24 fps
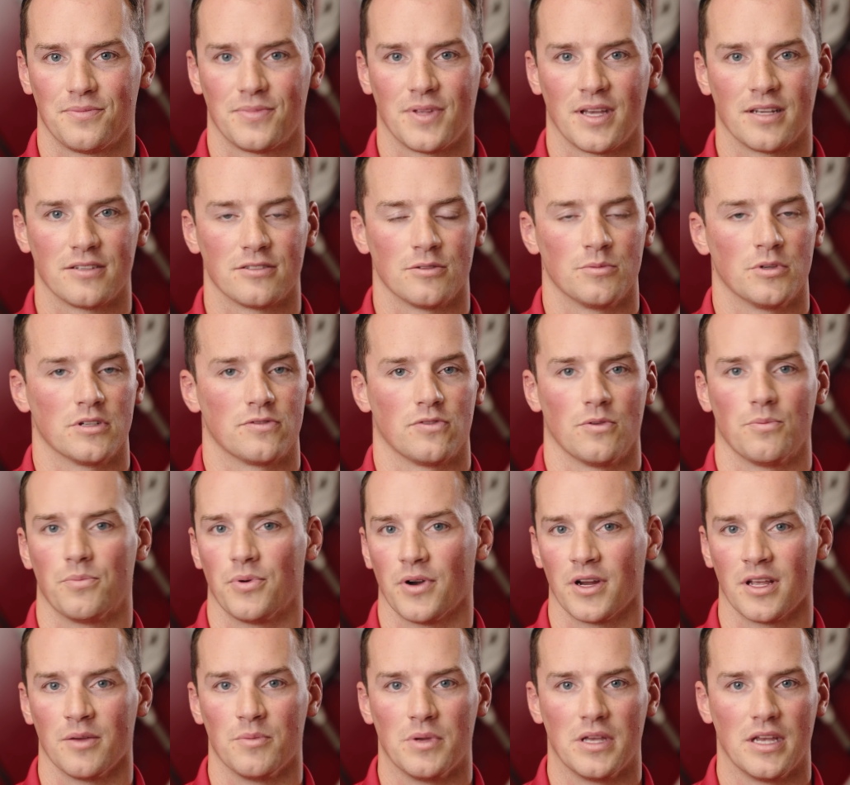Thanks so much for
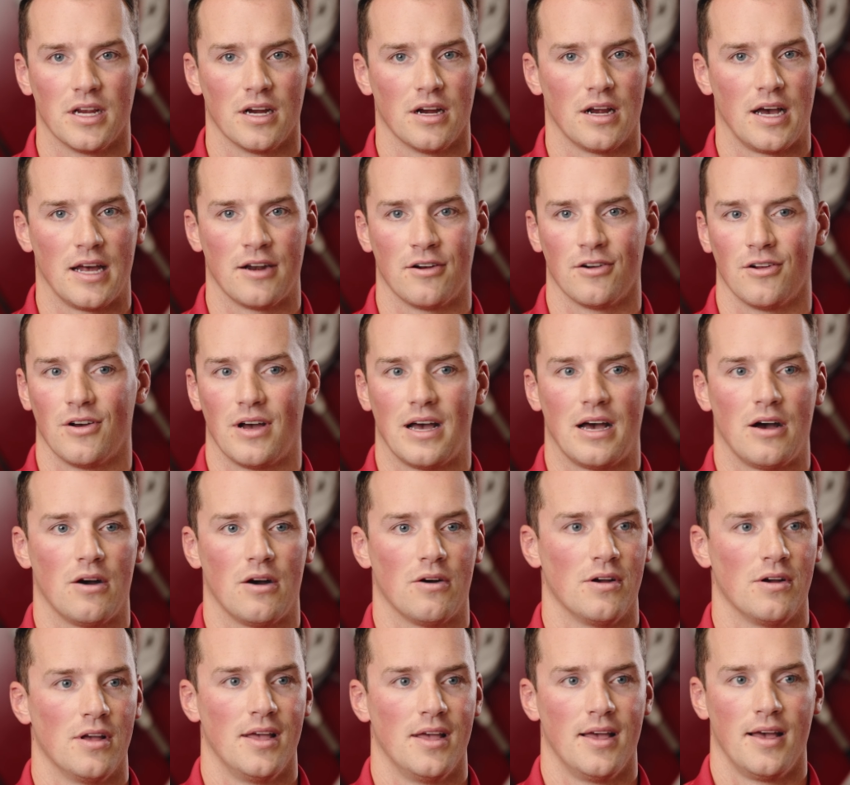bringing me here. I don't know how,